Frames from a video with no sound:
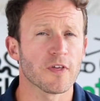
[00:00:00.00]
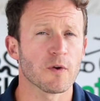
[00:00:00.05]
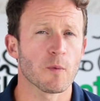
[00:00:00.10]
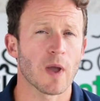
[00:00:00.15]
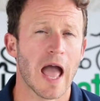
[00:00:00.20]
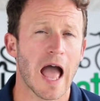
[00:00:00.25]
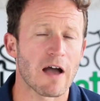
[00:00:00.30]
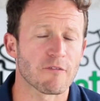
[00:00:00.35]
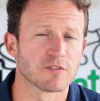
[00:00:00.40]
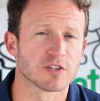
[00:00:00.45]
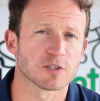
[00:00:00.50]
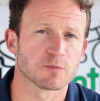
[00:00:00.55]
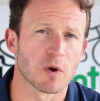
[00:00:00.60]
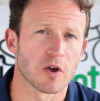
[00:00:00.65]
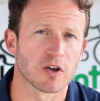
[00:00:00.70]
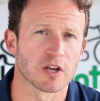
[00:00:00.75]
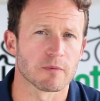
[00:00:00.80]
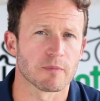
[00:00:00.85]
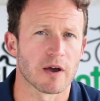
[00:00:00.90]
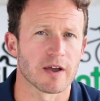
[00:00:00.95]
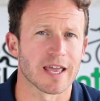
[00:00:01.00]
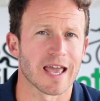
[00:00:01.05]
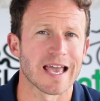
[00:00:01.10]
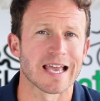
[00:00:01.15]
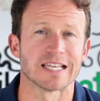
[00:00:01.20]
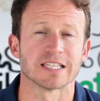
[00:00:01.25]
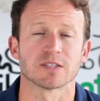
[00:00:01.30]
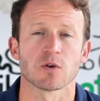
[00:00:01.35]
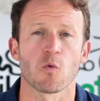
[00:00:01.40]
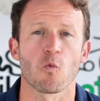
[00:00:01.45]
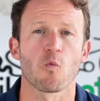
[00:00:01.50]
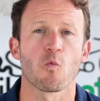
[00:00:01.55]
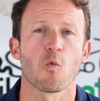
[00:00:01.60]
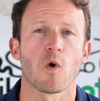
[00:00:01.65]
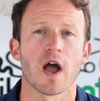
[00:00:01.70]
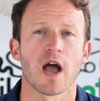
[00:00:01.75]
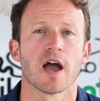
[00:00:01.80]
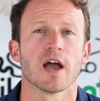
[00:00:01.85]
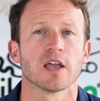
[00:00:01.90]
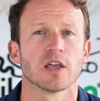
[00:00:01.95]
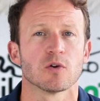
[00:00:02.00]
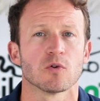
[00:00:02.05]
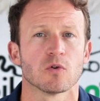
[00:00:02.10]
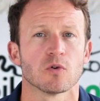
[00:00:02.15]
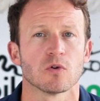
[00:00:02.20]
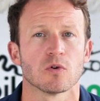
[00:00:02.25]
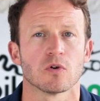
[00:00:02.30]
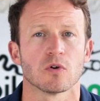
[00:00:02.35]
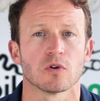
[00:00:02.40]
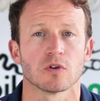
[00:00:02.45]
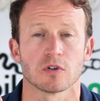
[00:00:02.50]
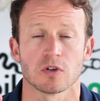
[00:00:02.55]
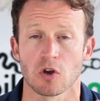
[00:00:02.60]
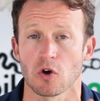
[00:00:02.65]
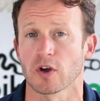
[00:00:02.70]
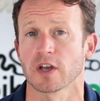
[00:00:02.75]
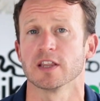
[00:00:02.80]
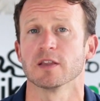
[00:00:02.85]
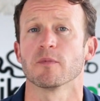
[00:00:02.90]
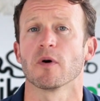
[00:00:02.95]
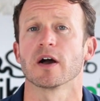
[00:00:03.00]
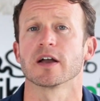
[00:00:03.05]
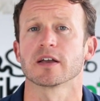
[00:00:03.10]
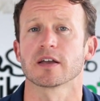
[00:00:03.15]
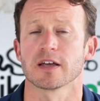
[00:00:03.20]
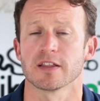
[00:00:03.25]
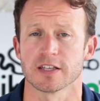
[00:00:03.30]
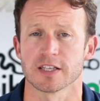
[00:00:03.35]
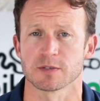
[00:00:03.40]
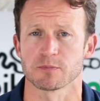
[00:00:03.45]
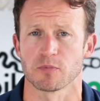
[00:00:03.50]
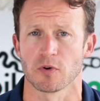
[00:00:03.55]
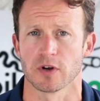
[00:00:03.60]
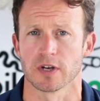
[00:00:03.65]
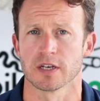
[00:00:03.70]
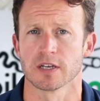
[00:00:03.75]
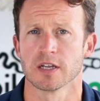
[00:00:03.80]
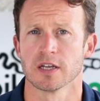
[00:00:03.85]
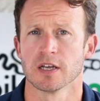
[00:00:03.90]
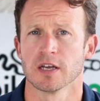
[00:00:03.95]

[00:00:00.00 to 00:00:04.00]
thing we haven't spoken about yet is where you're locking the bike at this point.